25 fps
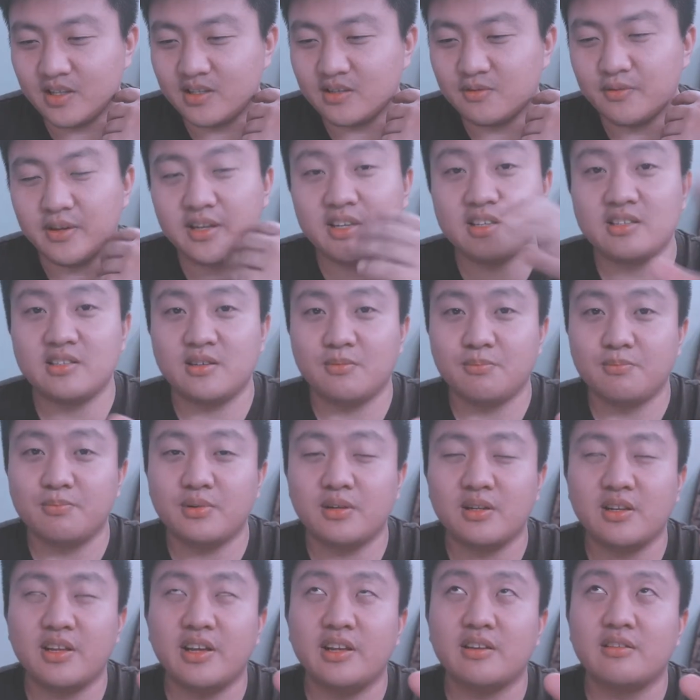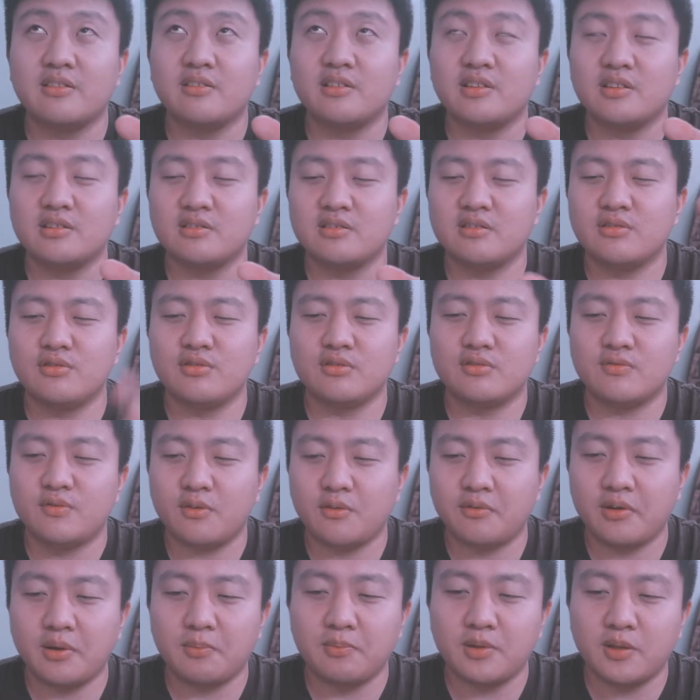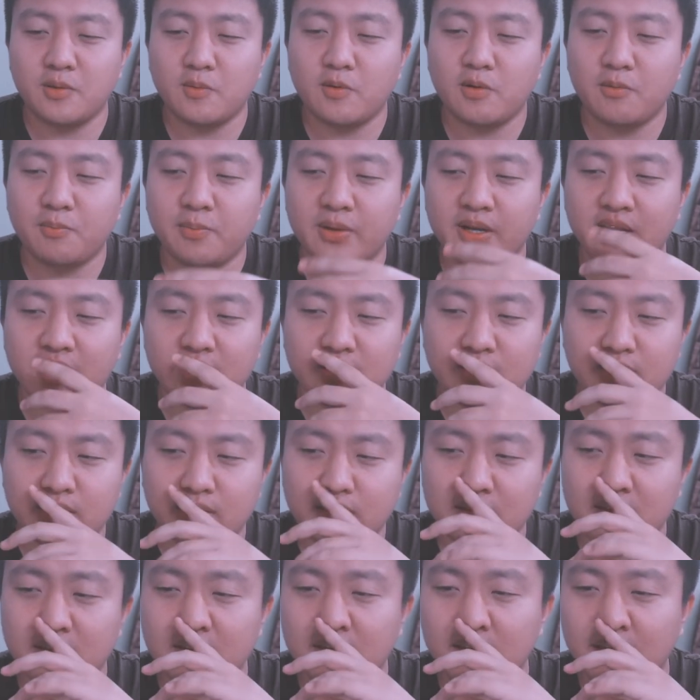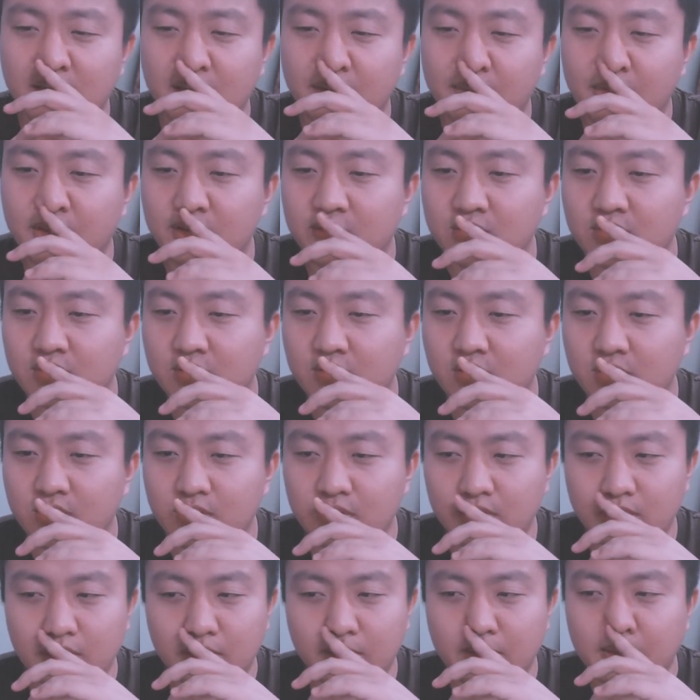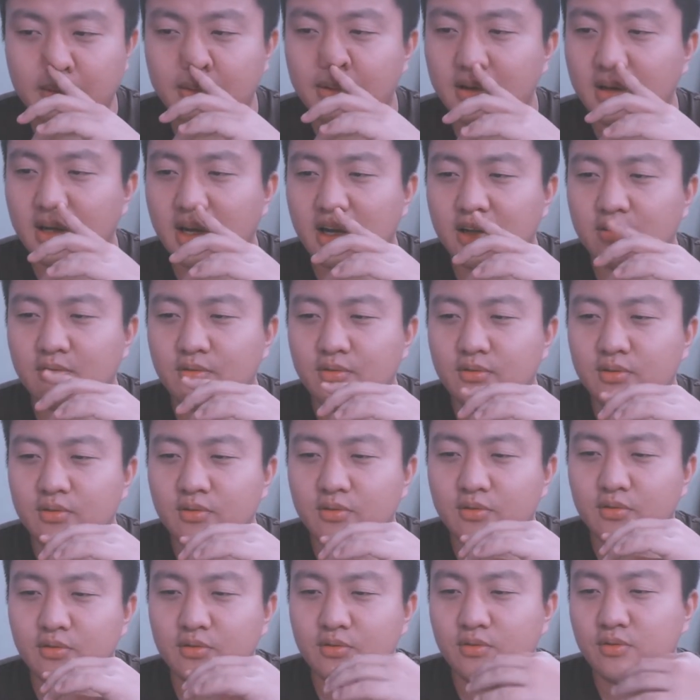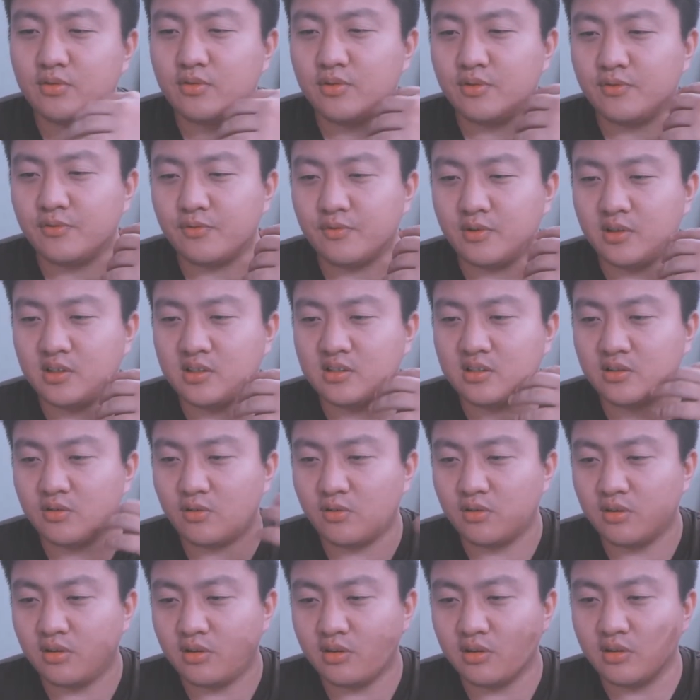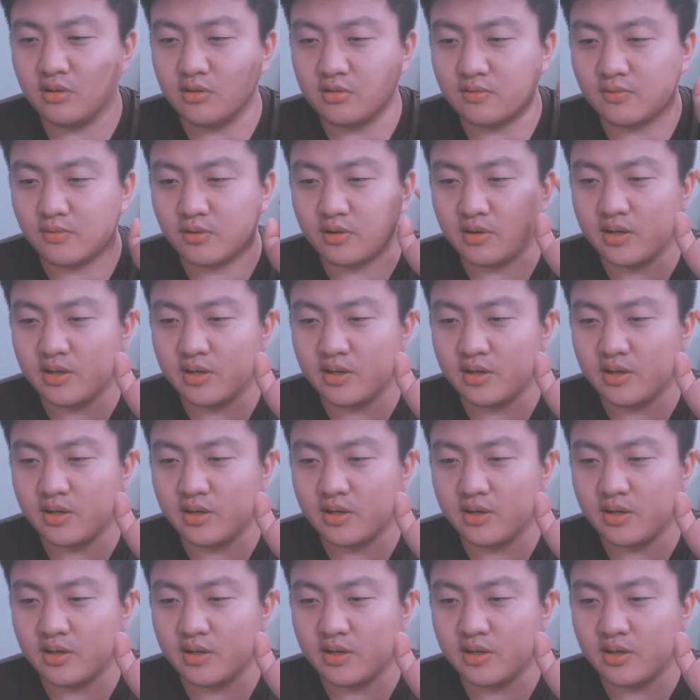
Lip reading: It's very simple and it's used for web development, I think. I'm not sure. I don't know if it's only used for